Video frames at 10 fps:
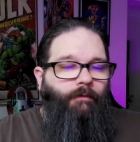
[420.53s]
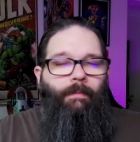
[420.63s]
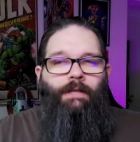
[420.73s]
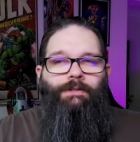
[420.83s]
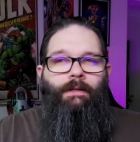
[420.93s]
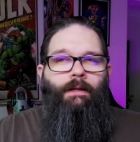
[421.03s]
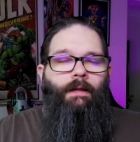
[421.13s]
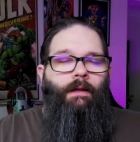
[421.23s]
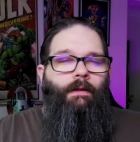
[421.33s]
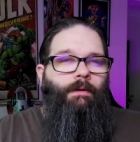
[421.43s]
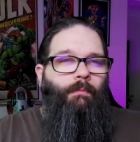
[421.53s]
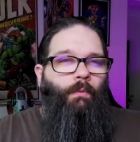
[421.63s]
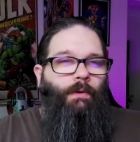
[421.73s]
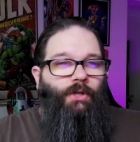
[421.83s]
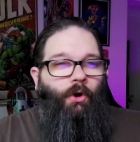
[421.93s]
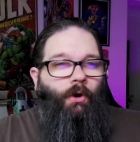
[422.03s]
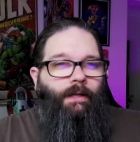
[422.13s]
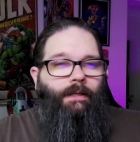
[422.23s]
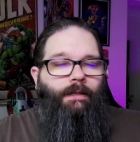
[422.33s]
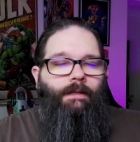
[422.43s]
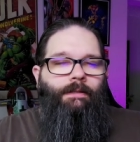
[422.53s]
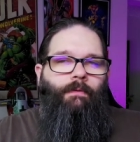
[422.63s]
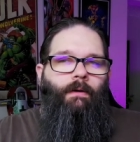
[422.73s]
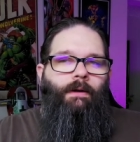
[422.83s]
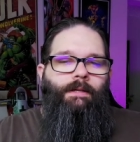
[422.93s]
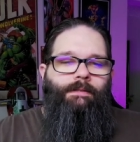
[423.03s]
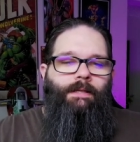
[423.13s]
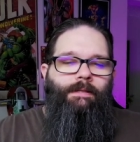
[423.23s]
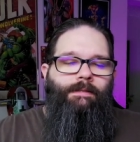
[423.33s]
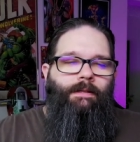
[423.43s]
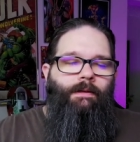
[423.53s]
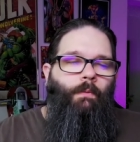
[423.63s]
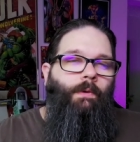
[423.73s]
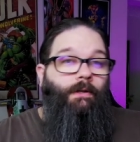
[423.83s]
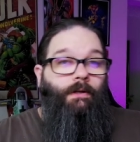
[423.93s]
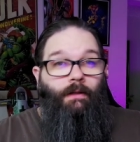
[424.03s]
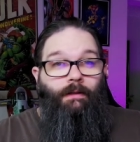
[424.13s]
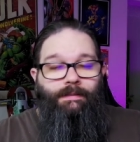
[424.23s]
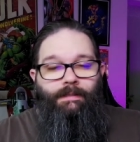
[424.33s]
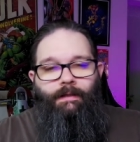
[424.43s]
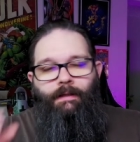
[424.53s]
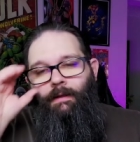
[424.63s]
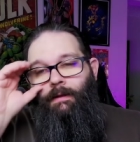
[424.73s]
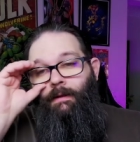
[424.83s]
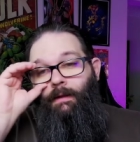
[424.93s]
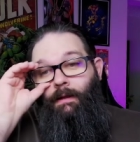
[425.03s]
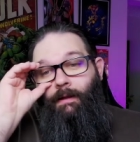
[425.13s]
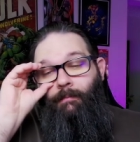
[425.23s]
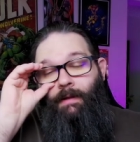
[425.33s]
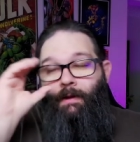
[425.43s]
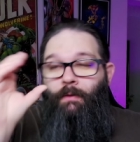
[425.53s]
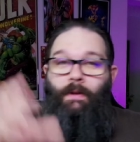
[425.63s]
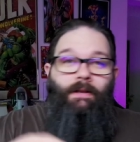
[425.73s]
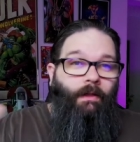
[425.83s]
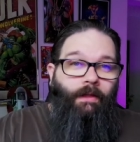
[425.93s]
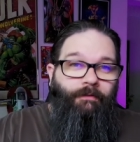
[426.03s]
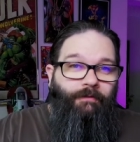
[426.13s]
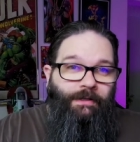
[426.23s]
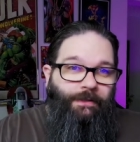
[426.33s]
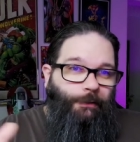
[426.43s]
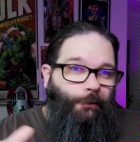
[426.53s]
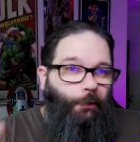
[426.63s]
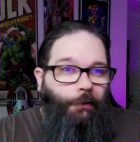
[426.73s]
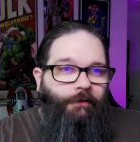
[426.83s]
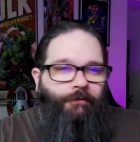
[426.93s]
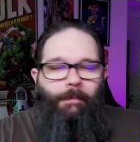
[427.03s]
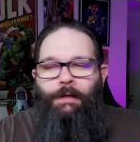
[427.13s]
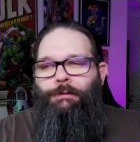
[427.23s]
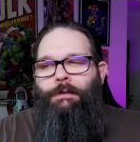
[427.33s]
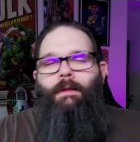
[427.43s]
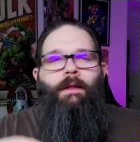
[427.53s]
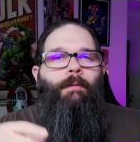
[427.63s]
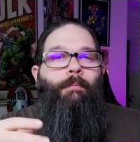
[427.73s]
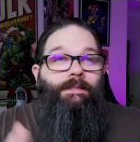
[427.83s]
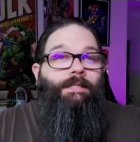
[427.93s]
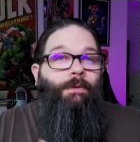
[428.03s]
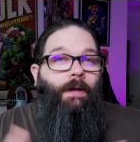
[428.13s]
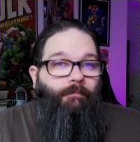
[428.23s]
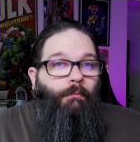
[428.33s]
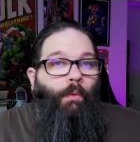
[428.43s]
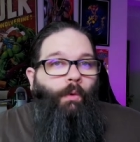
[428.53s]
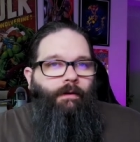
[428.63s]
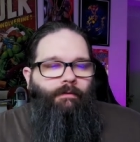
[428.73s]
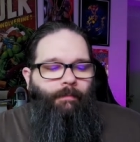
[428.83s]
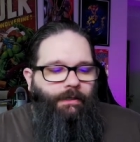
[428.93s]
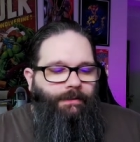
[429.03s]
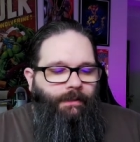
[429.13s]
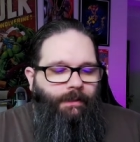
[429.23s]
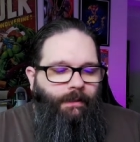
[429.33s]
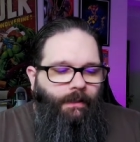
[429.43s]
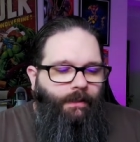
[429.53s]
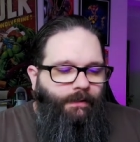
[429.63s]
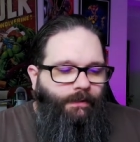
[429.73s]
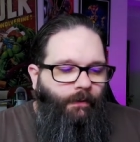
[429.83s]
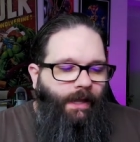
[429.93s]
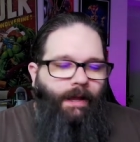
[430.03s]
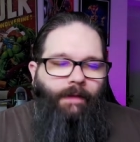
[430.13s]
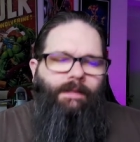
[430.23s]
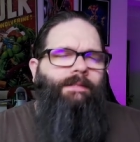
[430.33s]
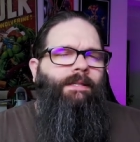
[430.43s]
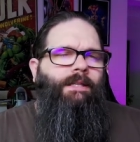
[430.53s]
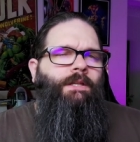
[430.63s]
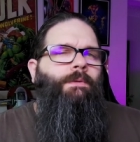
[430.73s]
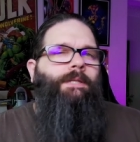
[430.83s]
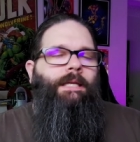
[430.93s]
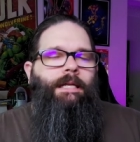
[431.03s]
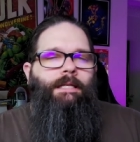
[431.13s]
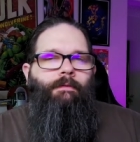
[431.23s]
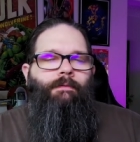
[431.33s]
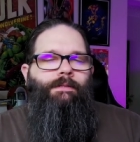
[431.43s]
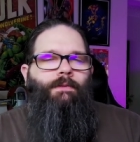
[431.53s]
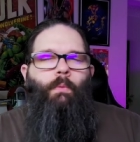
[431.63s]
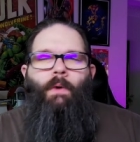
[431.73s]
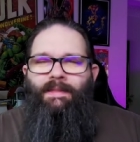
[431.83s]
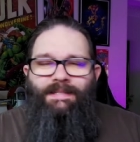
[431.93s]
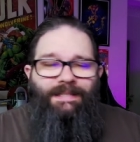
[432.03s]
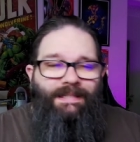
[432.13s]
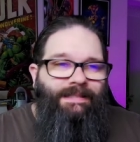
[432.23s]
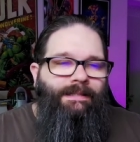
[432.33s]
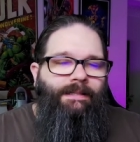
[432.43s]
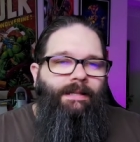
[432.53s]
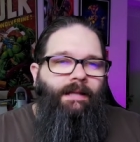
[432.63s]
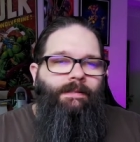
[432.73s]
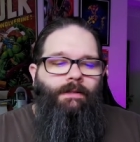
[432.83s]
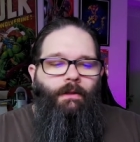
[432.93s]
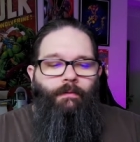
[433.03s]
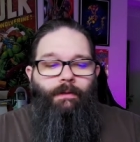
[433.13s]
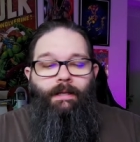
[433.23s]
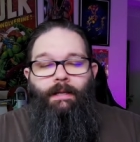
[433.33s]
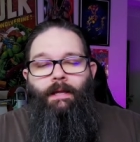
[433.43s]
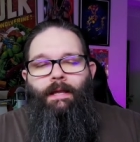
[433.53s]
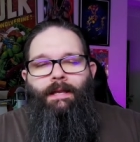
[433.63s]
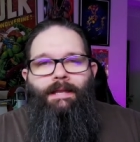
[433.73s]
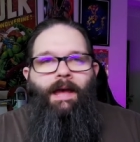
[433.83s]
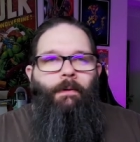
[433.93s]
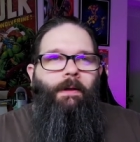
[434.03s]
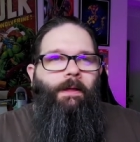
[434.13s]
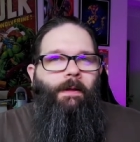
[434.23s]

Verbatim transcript: information. They're more targeted as far as as uh, what they're collecting. Um, and by the way, not a lot of information is good information, but they do have more information. So that I think is a huge key difference to why this isn't the 90s all over again. Now,